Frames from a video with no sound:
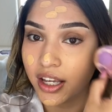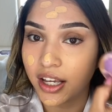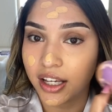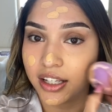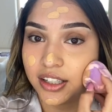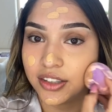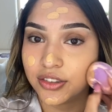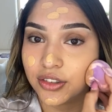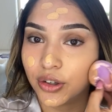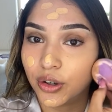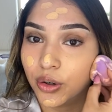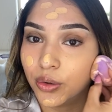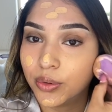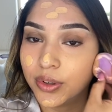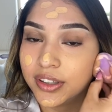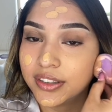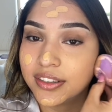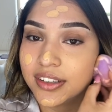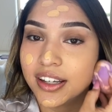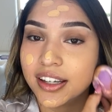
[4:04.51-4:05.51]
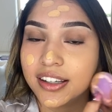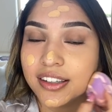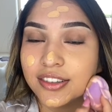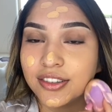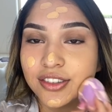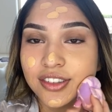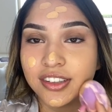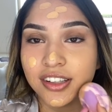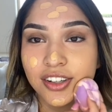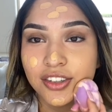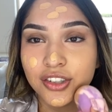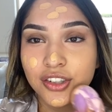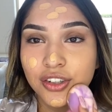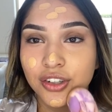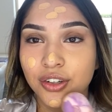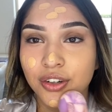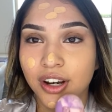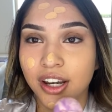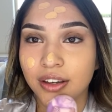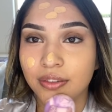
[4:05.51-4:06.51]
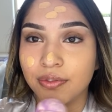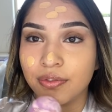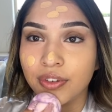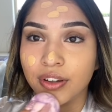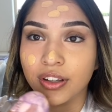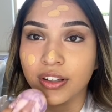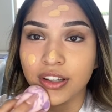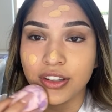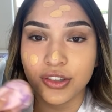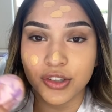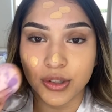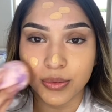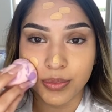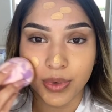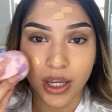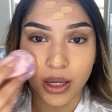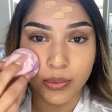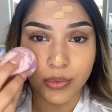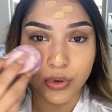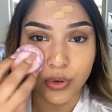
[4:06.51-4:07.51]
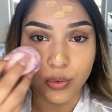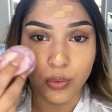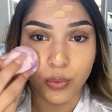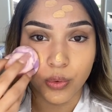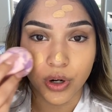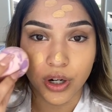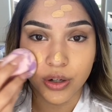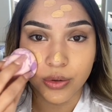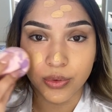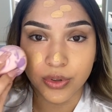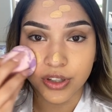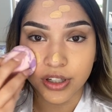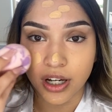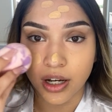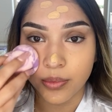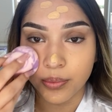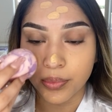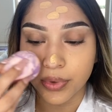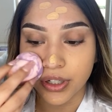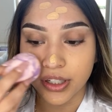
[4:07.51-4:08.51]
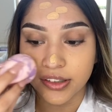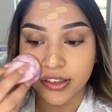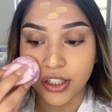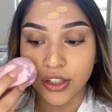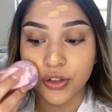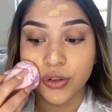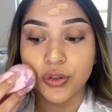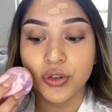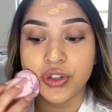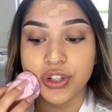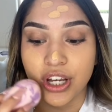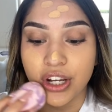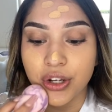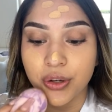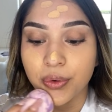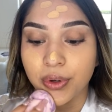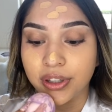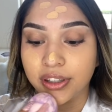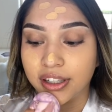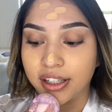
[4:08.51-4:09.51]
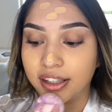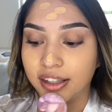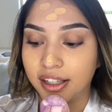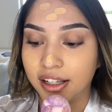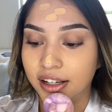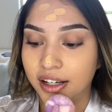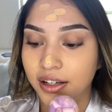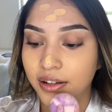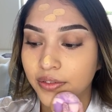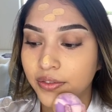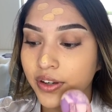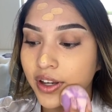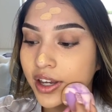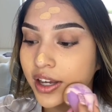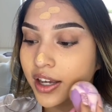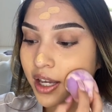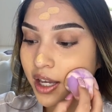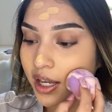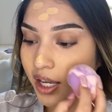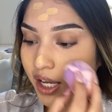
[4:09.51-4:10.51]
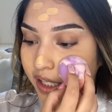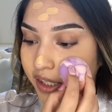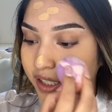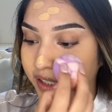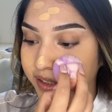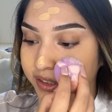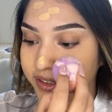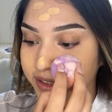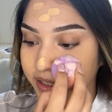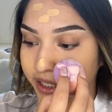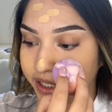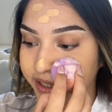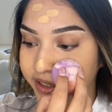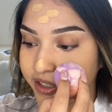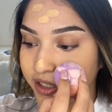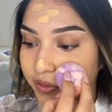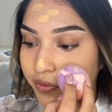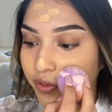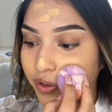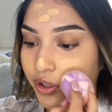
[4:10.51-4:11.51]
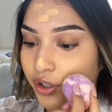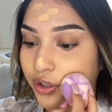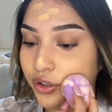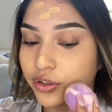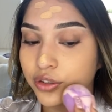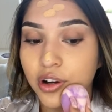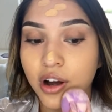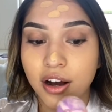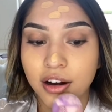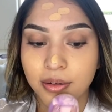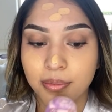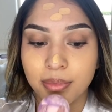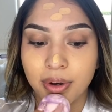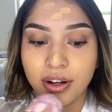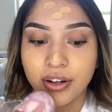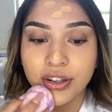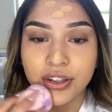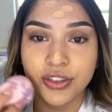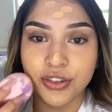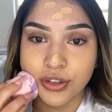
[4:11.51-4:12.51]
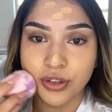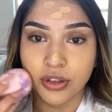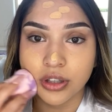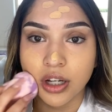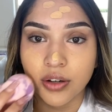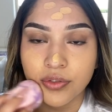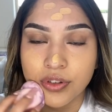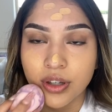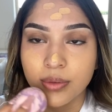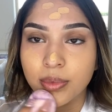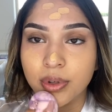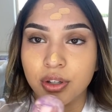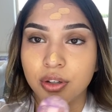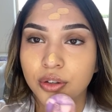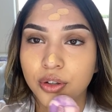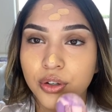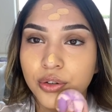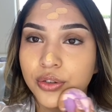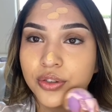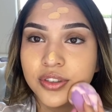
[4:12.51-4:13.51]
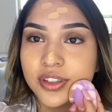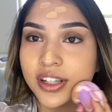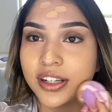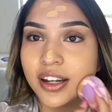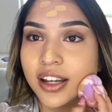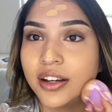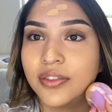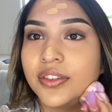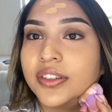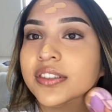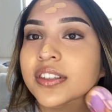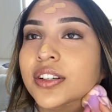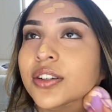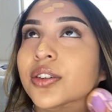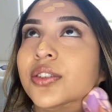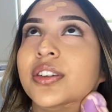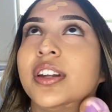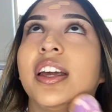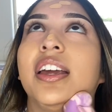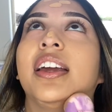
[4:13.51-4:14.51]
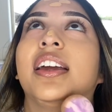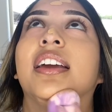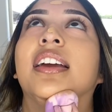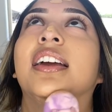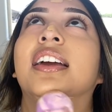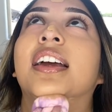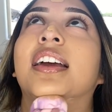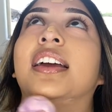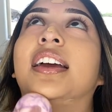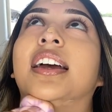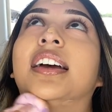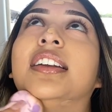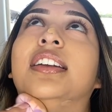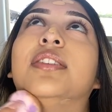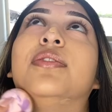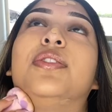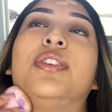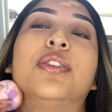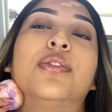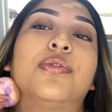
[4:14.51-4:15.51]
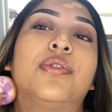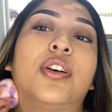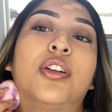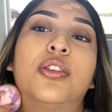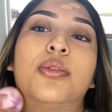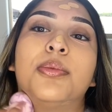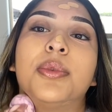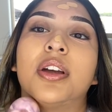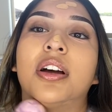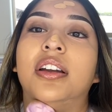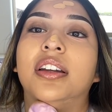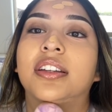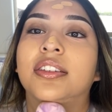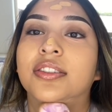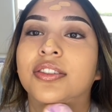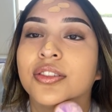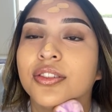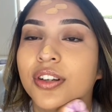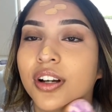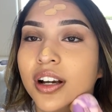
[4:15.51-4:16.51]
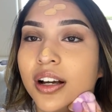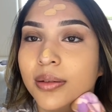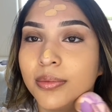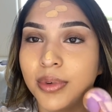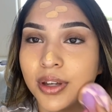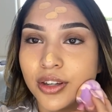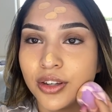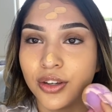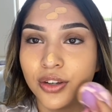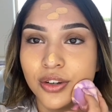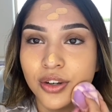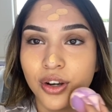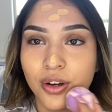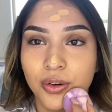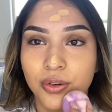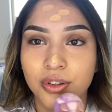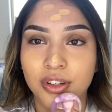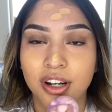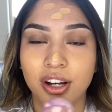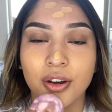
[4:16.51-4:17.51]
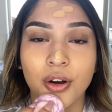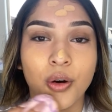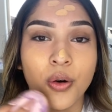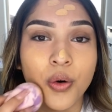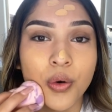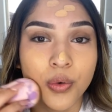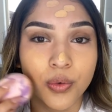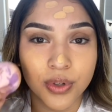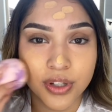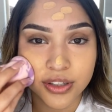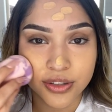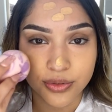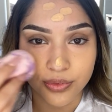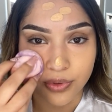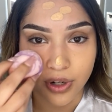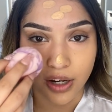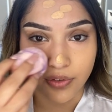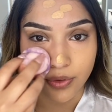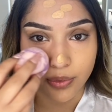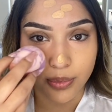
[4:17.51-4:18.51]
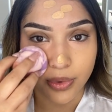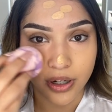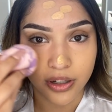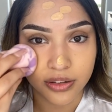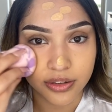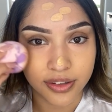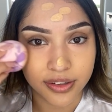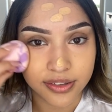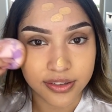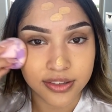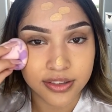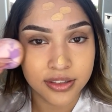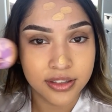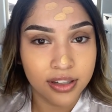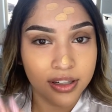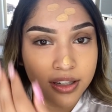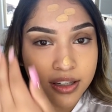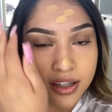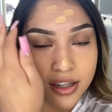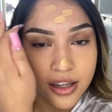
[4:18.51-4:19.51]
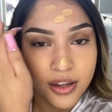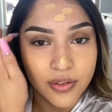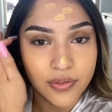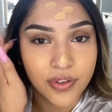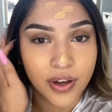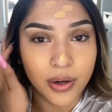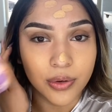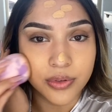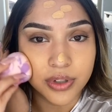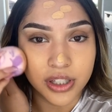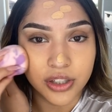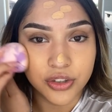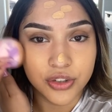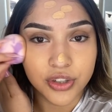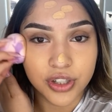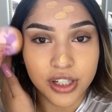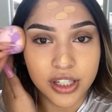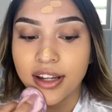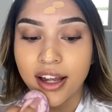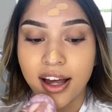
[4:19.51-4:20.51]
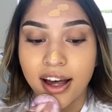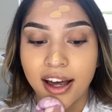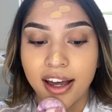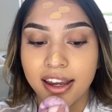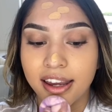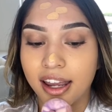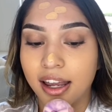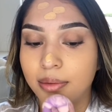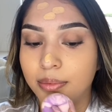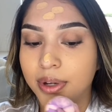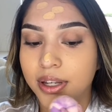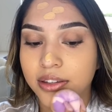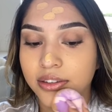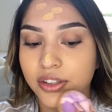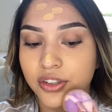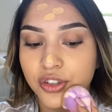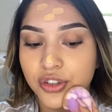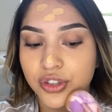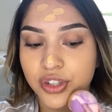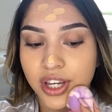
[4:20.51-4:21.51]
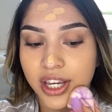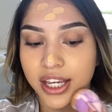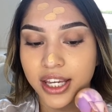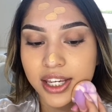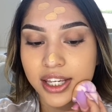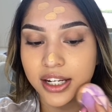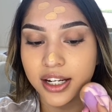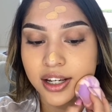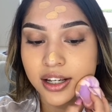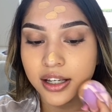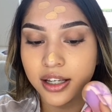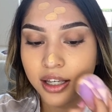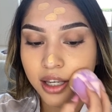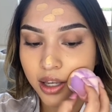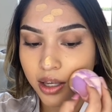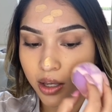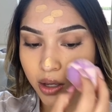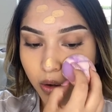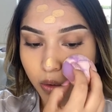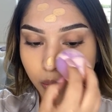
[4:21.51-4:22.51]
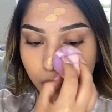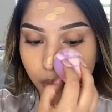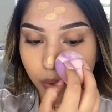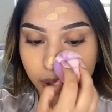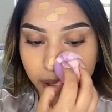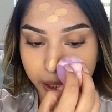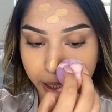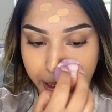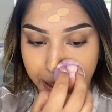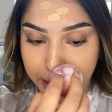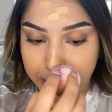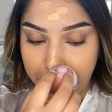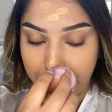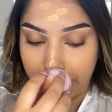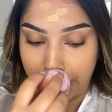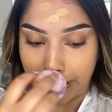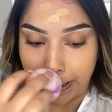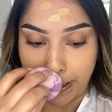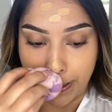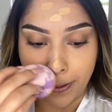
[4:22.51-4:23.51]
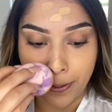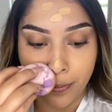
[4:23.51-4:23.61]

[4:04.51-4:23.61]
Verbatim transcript: And it's always like such a great feeling to be able to work with companies that you genuinely love and that it's easy for you to talk about because you love them and you use it every single day. And if you follow me on Instagram, you know that I always rave about this foundation. I am in the shade 118.